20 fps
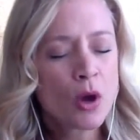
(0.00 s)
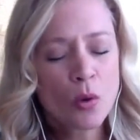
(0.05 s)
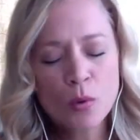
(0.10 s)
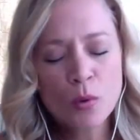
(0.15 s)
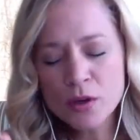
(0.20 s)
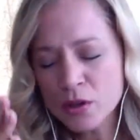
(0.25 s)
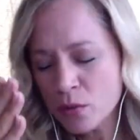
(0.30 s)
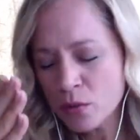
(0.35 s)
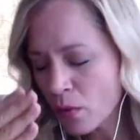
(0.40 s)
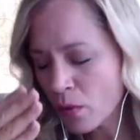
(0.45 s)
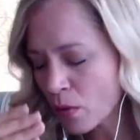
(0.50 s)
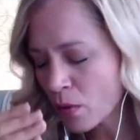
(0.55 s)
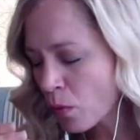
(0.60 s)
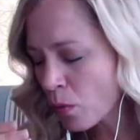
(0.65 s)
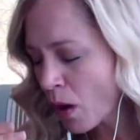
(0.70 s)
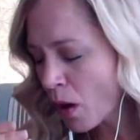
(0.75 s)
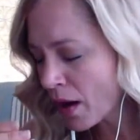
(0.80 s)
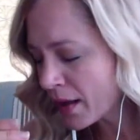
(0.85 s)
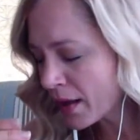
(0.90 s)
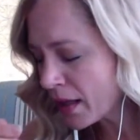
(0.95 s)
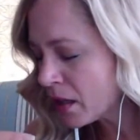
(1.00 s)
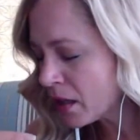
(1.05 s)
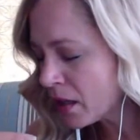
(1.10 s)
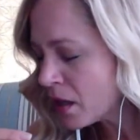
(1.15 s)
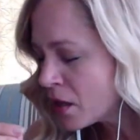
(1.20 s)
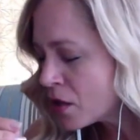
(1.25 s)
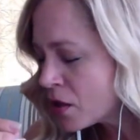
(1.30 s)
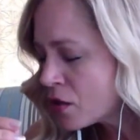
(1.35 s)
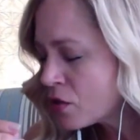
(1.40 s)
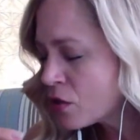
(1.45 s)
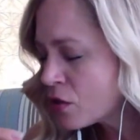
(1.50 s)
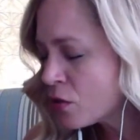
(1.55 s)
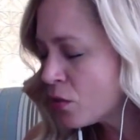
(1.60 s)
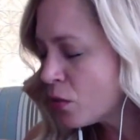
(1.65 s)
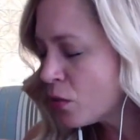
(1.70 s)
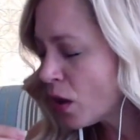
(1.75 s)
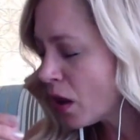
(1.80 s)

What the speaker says: When you are walking to